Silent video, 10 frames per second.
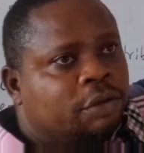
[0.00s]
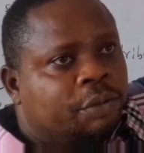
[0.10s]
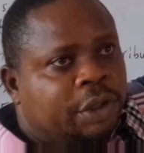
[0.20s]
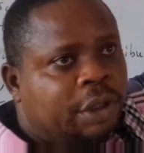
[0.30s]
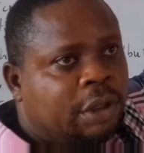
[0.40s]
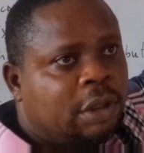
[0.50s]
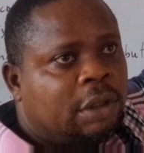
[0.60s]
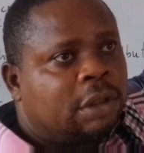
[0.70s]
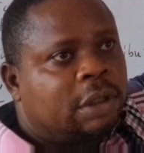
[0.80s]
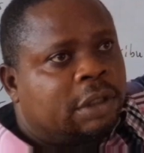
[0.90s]
to
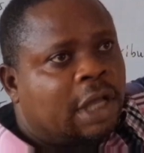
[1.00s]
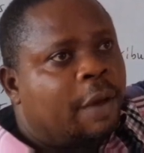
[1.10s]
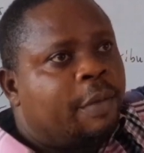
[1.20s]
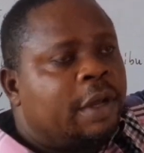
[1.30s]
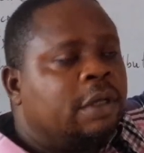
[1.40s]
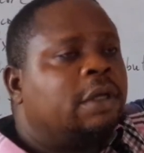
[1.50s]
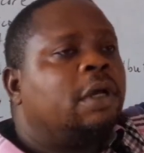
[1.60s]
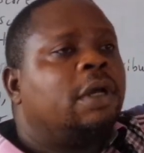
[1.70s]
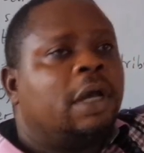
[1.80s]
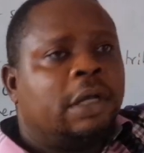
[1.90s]
be
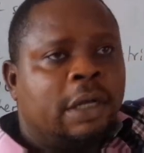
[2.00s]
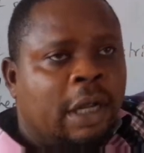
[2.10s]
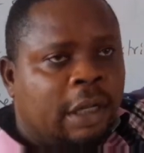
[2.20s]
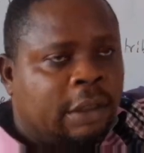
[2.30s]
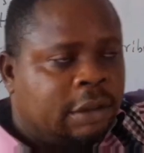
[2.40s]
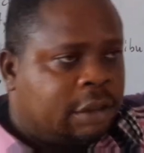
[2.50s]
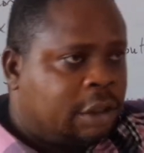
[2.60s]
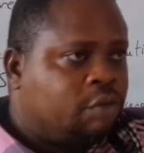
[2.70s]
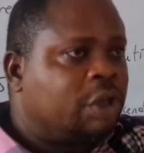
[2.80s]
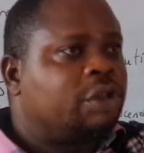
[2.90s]
determined. In a
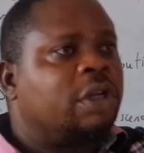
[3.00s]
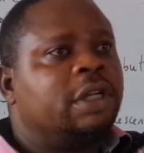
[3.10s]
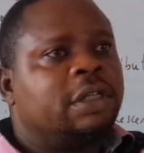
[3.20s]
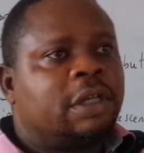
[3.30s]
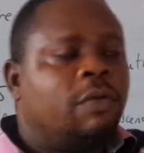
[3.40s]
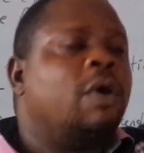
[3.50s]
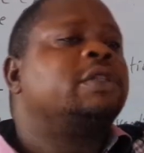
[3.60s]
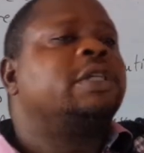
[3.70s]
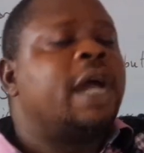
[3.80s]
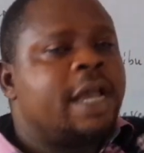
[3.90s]
situation, they say,
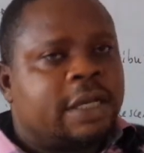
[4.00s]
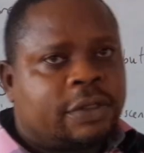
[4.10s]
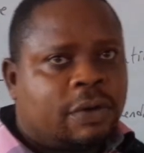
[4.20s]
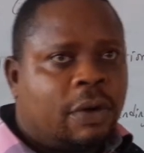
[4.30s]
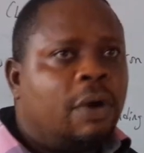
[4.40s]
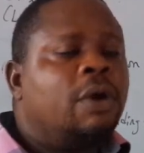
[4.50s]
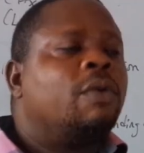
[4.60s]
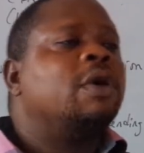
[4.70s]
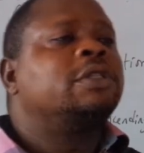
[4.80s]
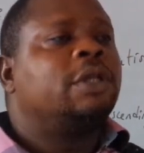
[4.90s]
what's the highest score?
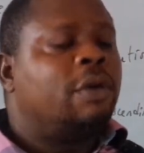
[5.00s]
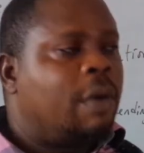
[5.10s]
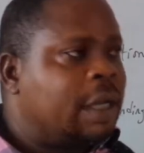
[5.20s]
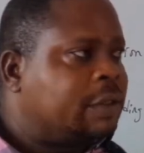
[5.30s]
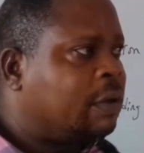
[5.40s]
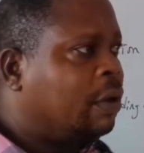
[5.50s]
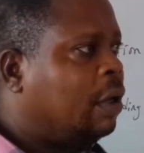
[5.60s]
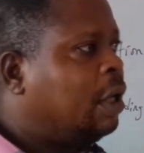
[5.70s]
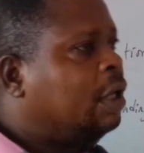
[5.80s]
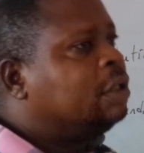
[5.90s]
What's the lowest
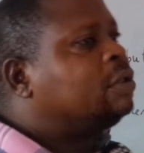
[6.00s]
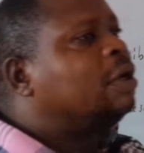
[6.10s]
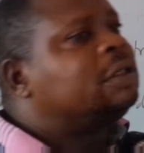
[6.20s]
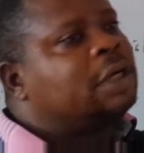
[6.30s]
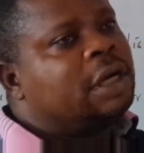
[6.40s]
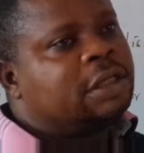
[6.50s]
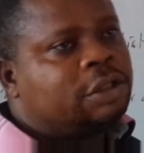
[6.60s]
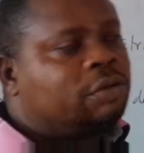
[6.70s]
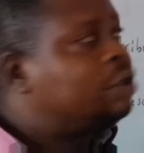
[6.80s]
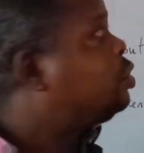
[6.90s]
score? In such a
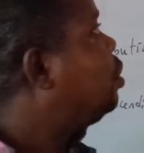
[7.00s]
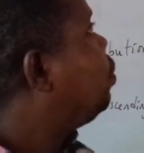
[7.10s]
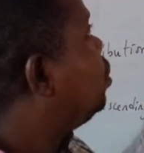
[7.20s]
situation